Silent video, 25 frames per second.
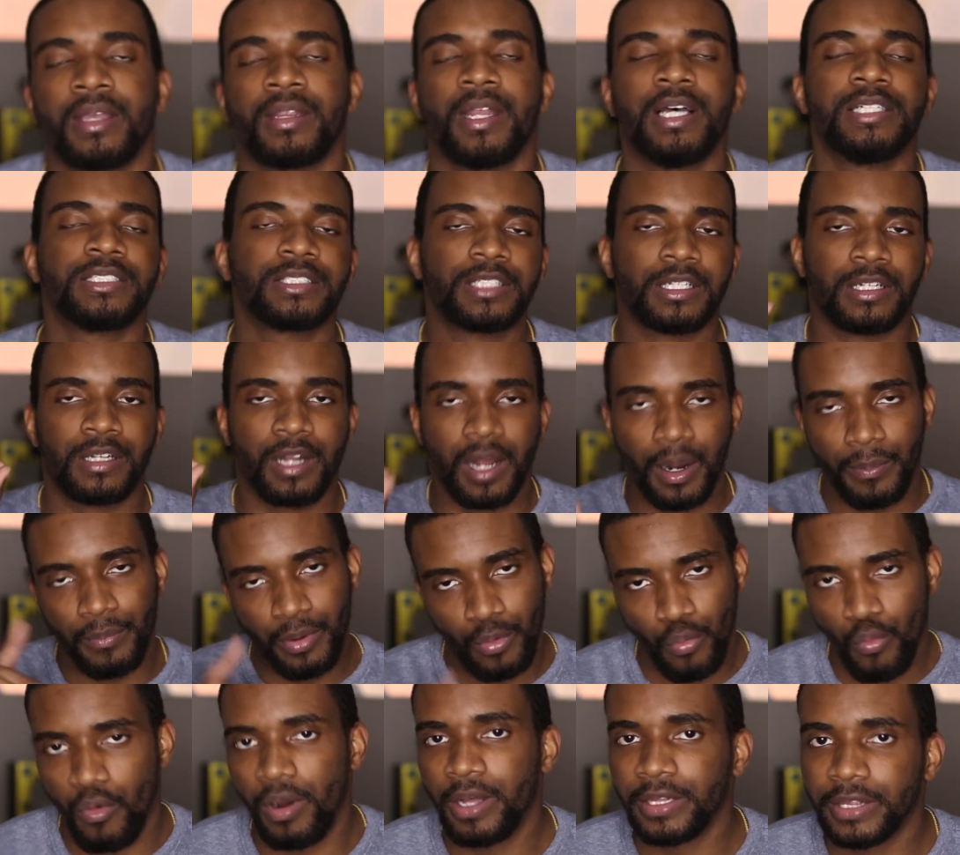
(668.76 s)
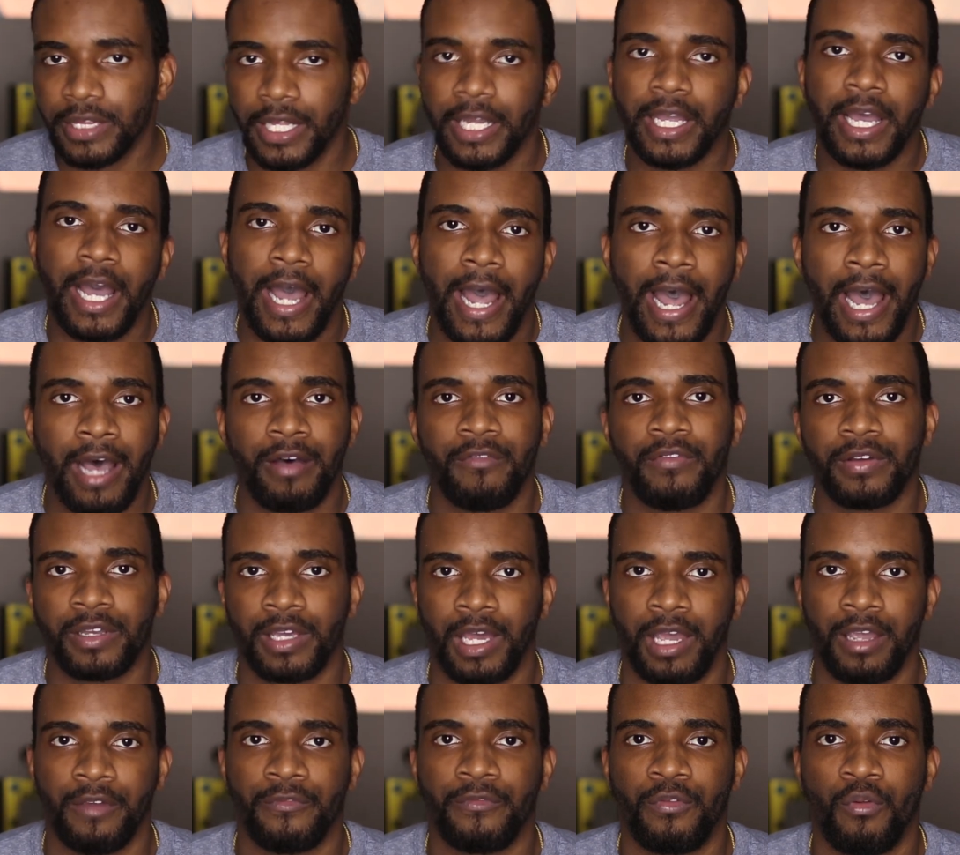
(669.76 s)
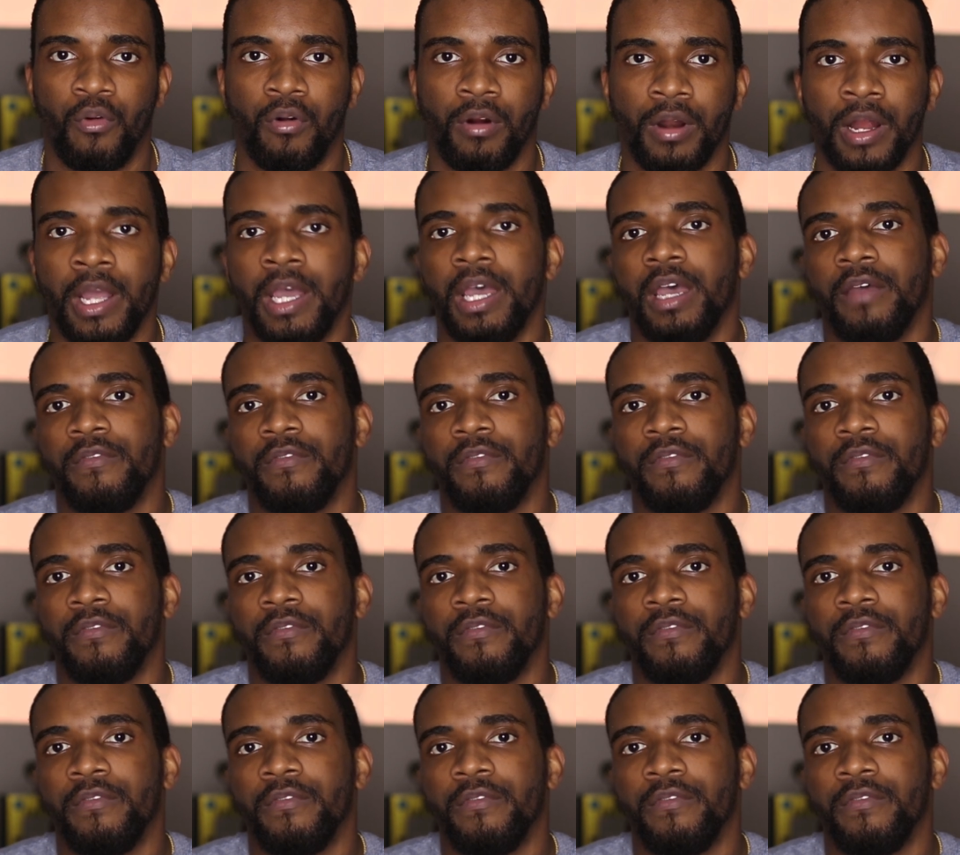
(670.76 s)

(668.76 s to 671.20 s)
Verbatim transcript: That's the number one thing I advocate for.